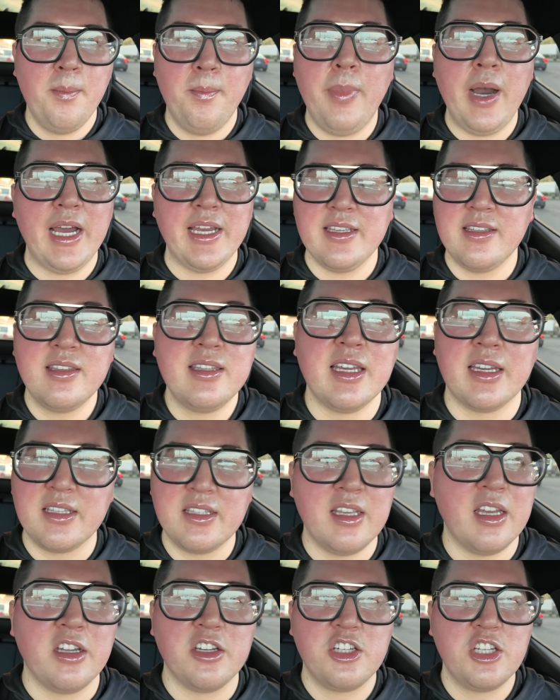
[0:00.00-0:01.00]
by
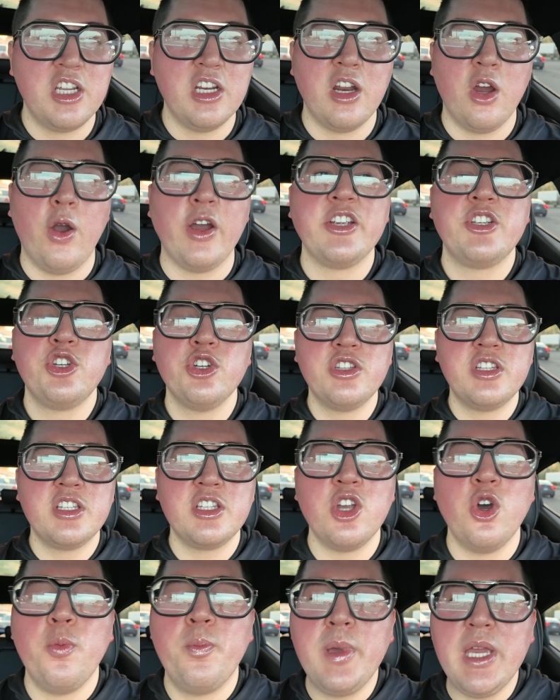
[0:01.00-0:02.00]
6ish. You know, I should
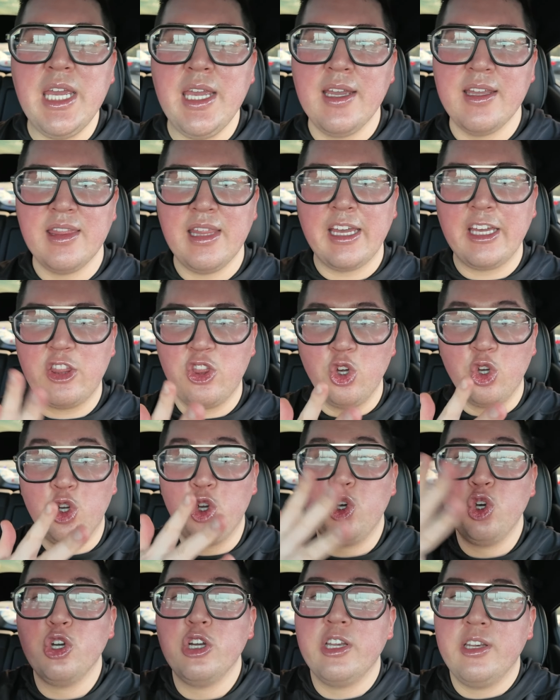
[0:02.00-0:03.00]
still be in like the
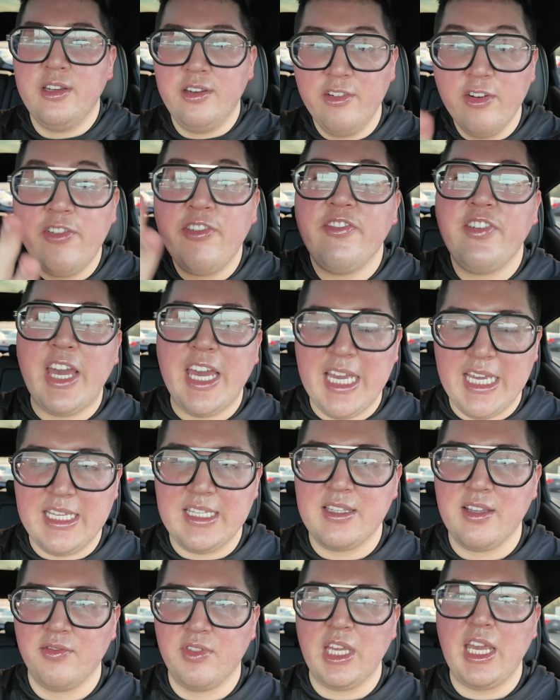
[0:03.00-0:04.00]
good
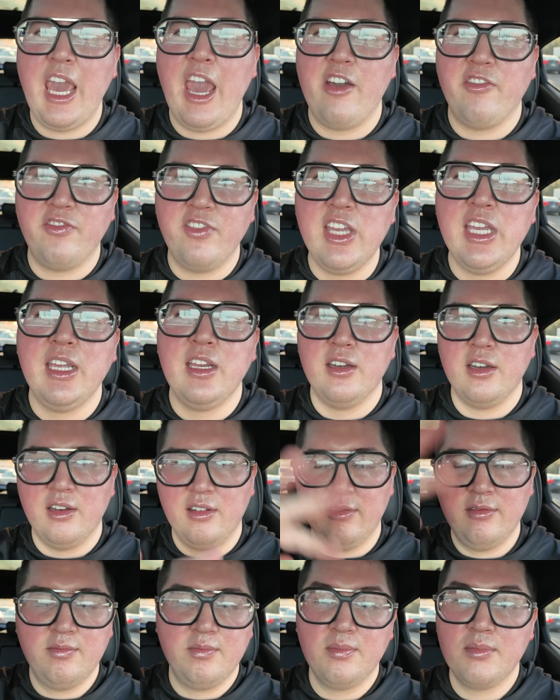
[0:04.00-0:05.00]
phase of the
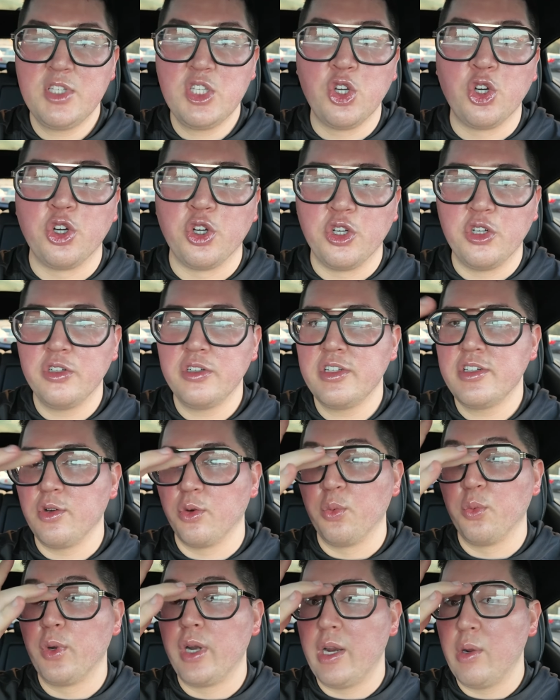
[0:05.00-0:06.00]
caffeine surge
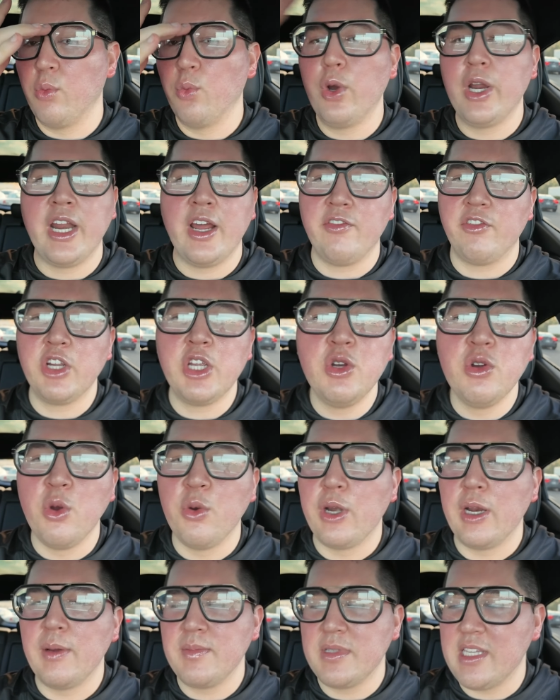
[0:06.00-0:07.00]
or whatever. You know
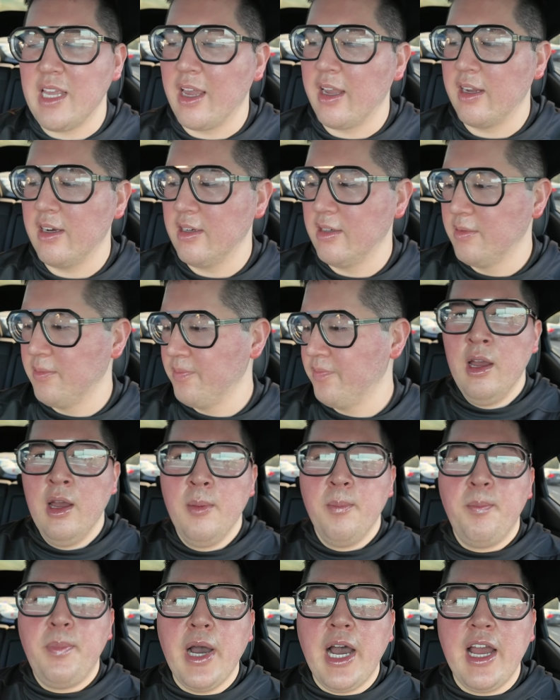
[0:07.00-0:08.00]
what I'm saying.
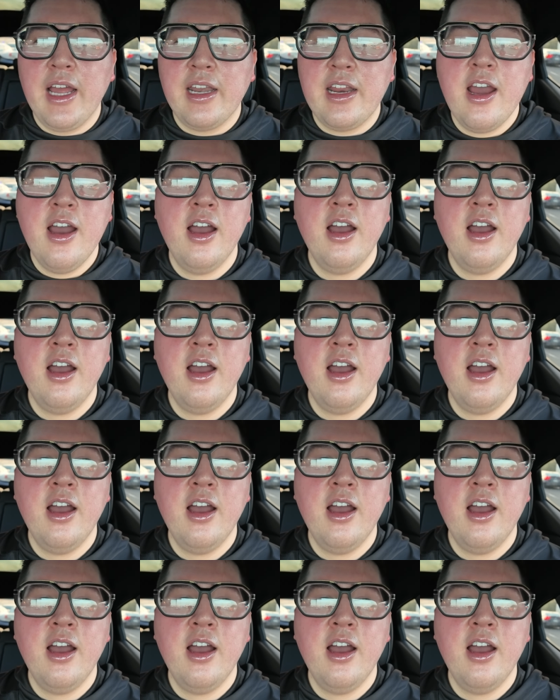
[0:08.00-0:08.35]
But